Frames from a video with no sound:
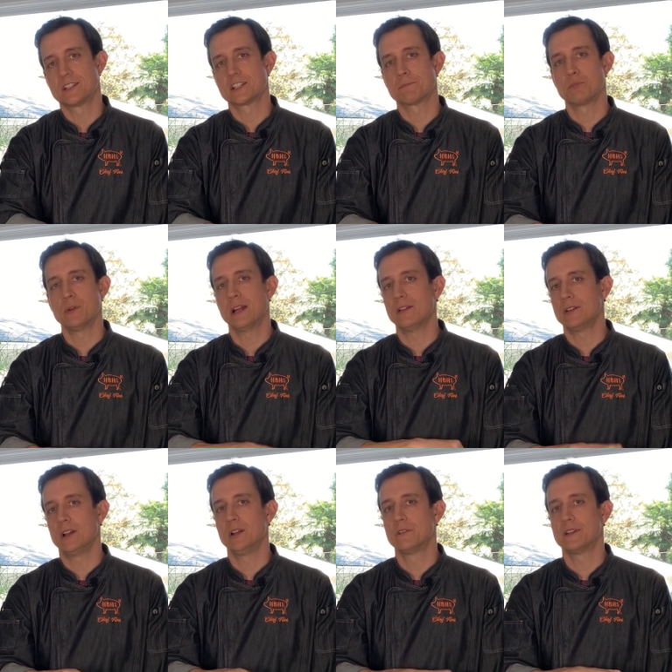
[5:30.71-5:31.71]
sprinkle
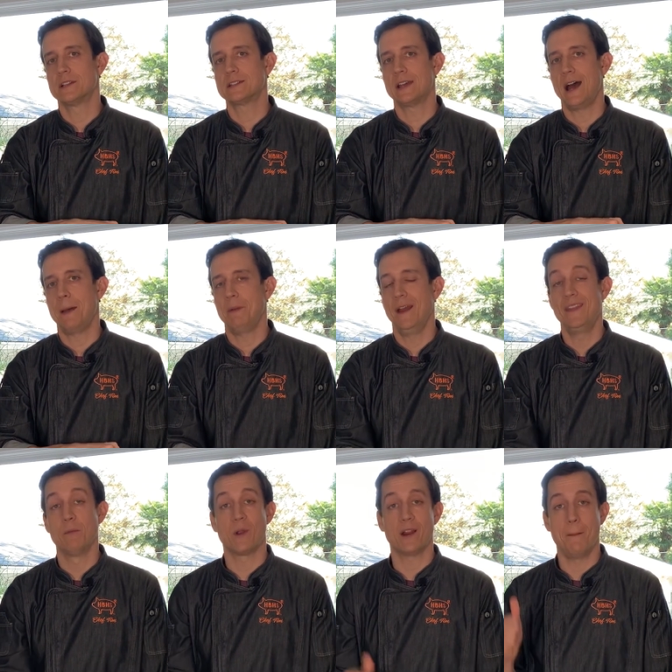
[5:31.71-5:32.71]
it all over the top, and
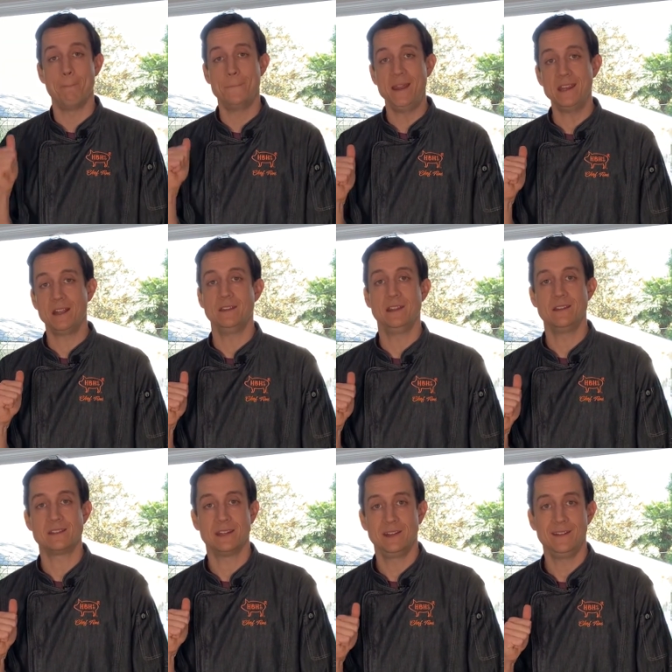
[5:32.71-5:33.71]
then we're gonna bake
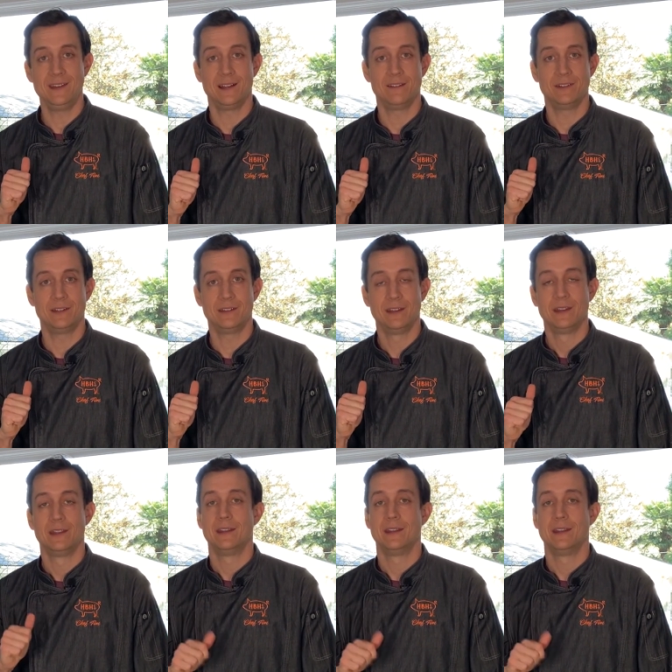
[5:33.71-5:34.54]
these in the oven